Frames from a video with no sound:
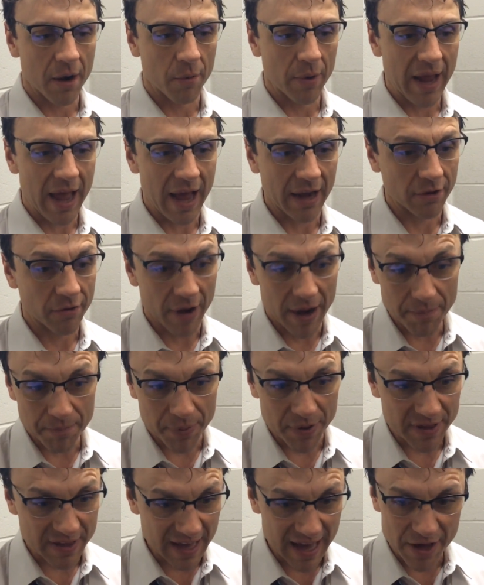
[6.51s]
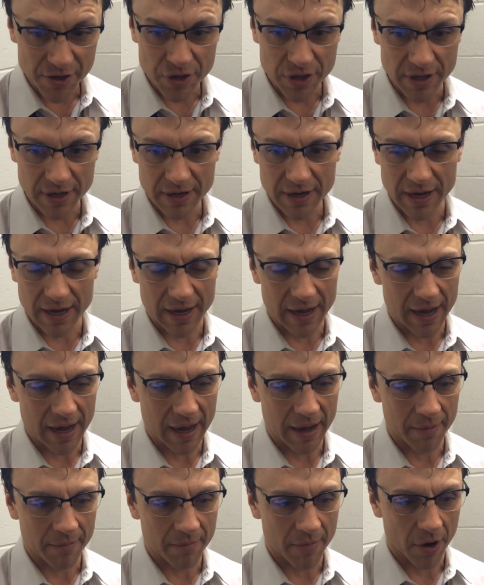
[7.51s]
We had great possession.
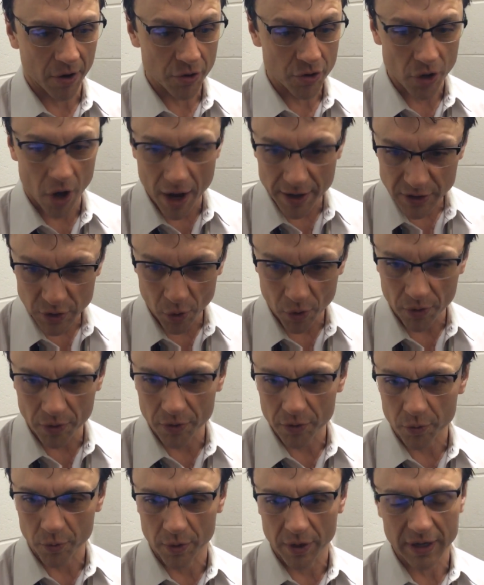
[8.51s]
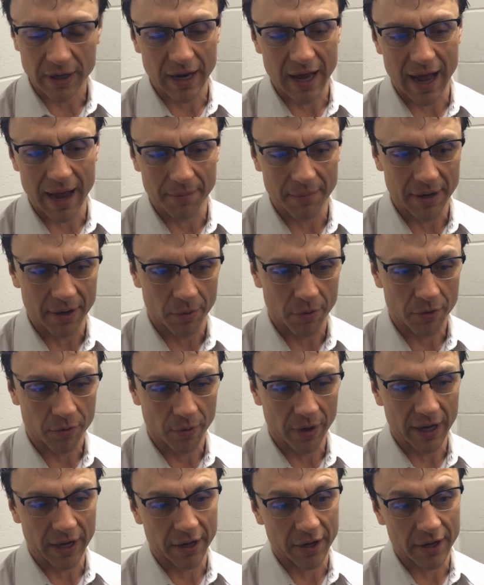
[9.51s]
Our shot totals were climbing. It
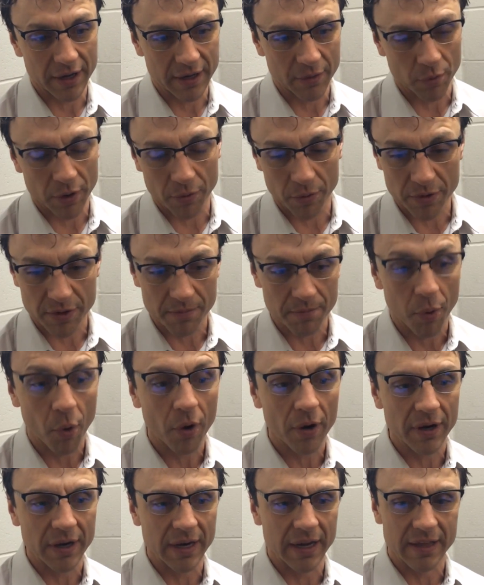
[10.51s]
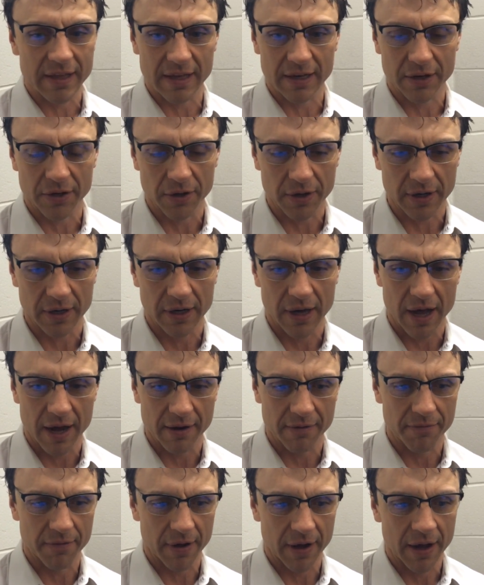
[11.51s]
was really good. And what was important is it took a
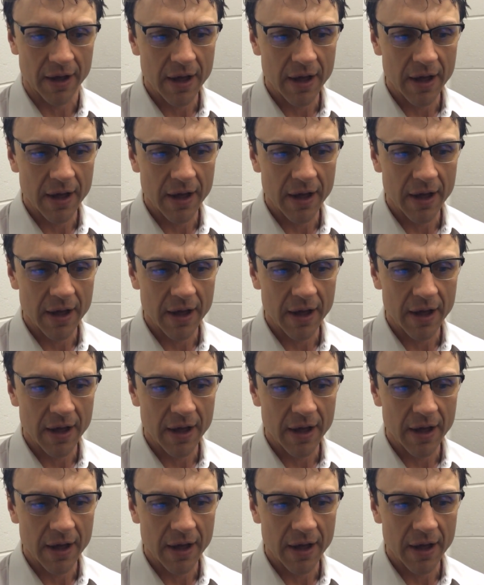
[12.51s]
lot of